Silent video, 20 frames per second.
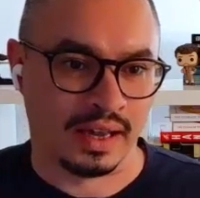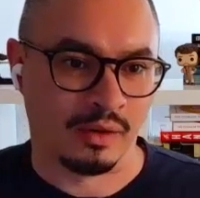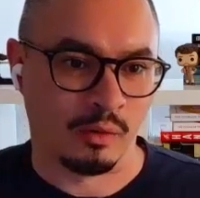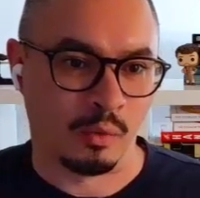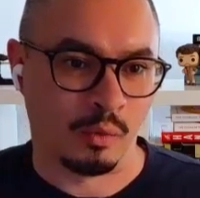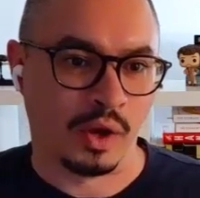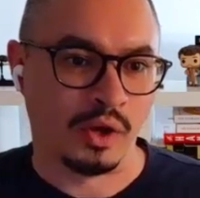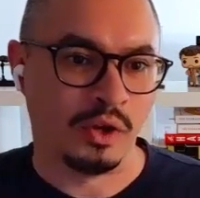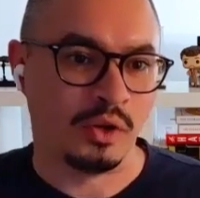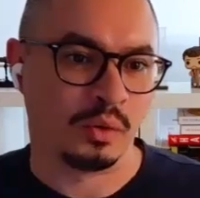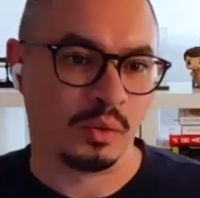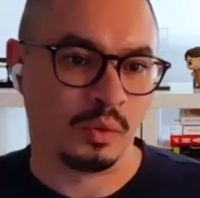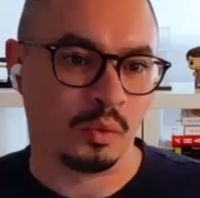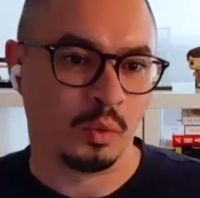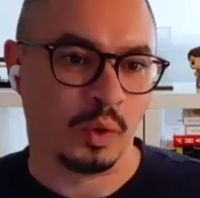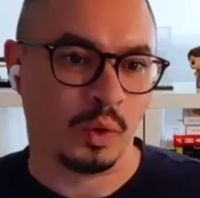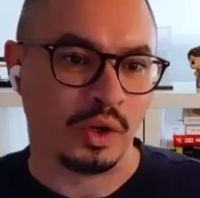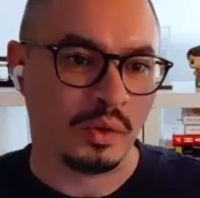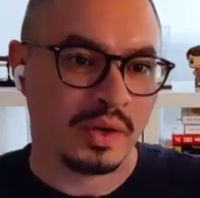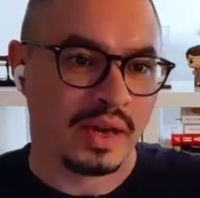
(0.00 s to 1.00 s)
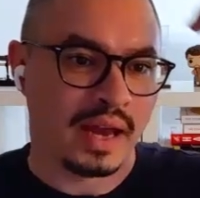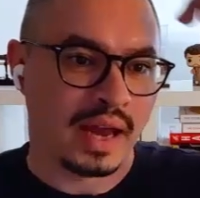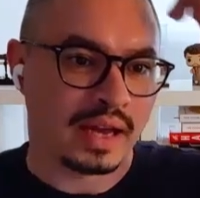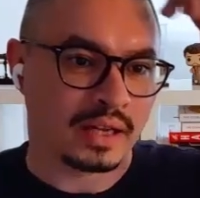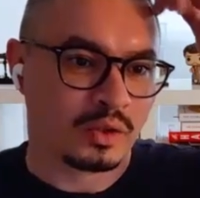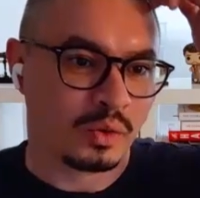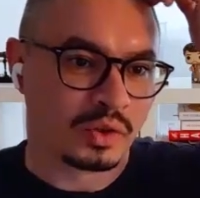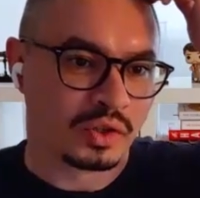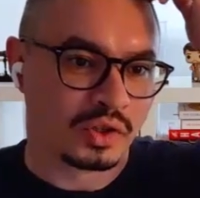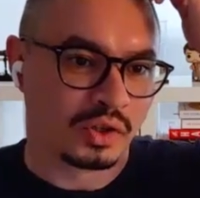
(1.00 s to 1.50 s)
And when you
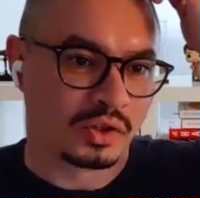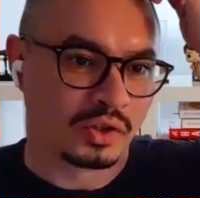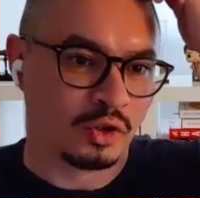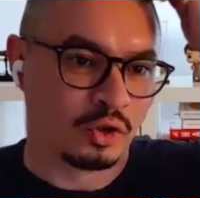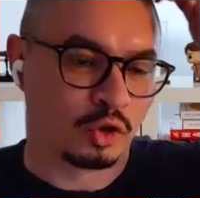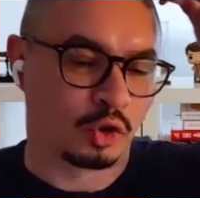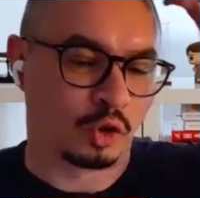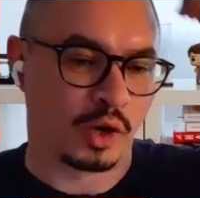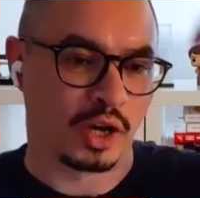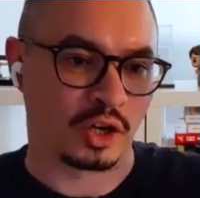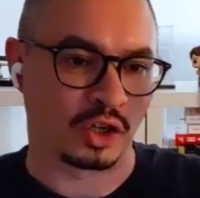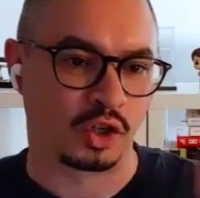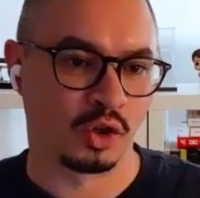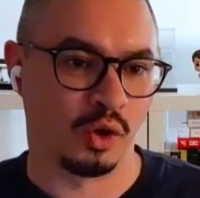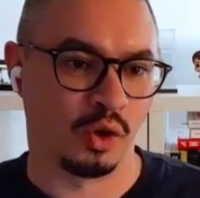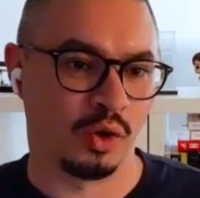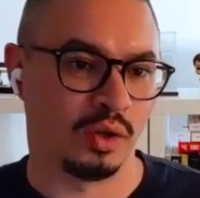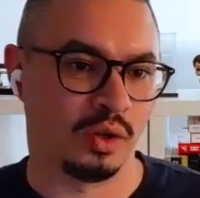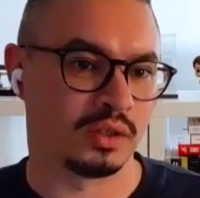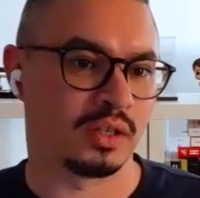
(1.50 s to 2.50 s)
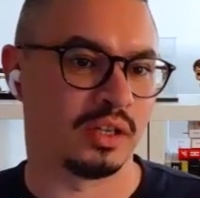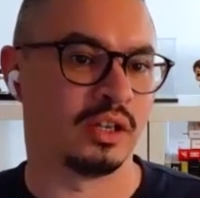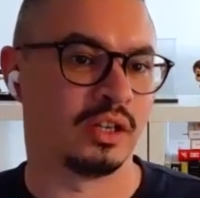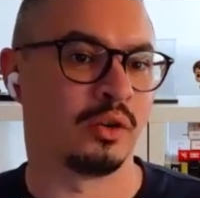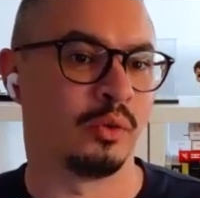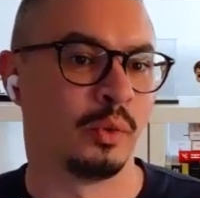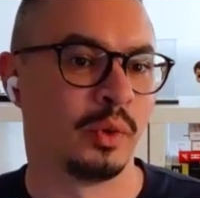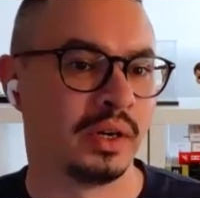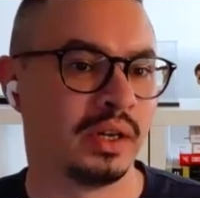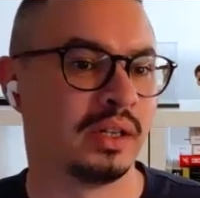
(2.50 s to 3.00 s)
get to a certain threshold,
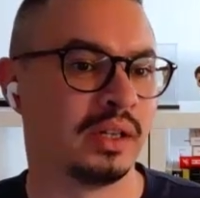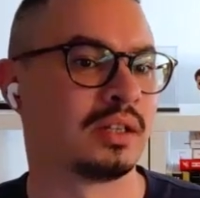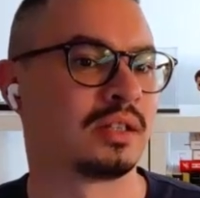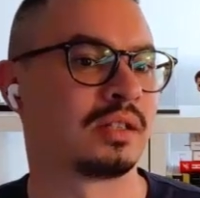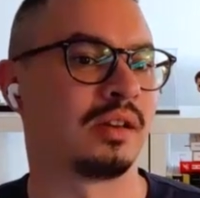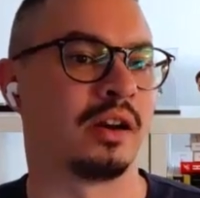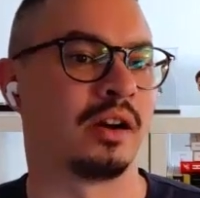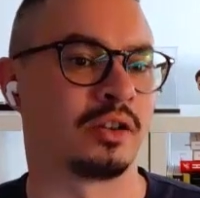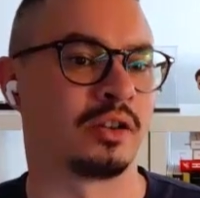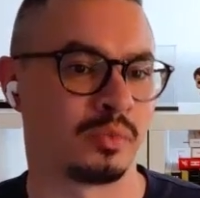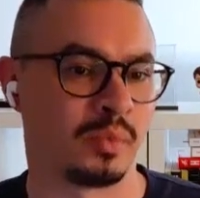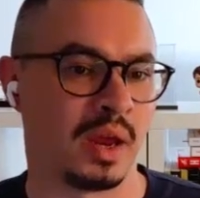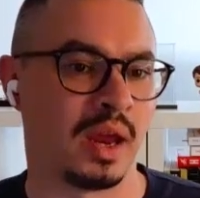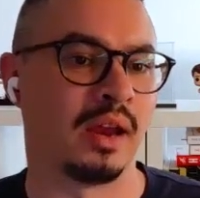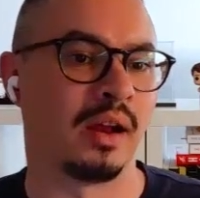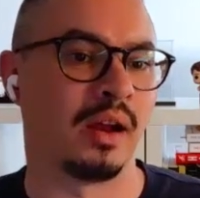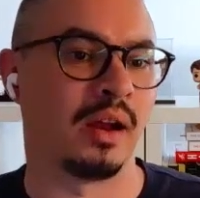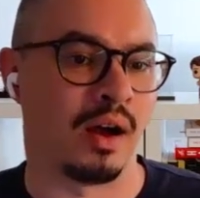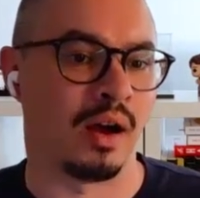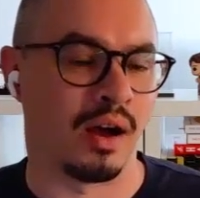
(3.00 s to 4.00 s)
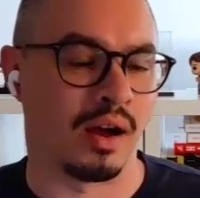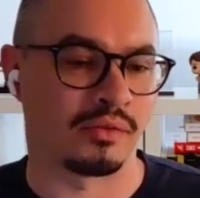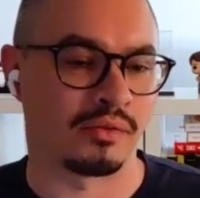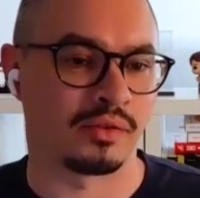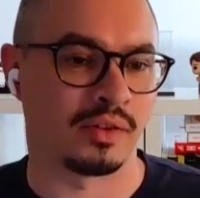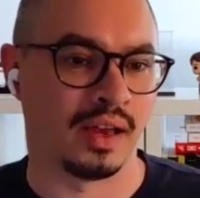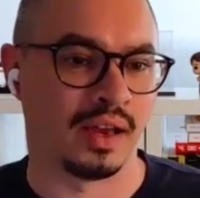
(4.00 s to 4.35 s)
it really starts paying off.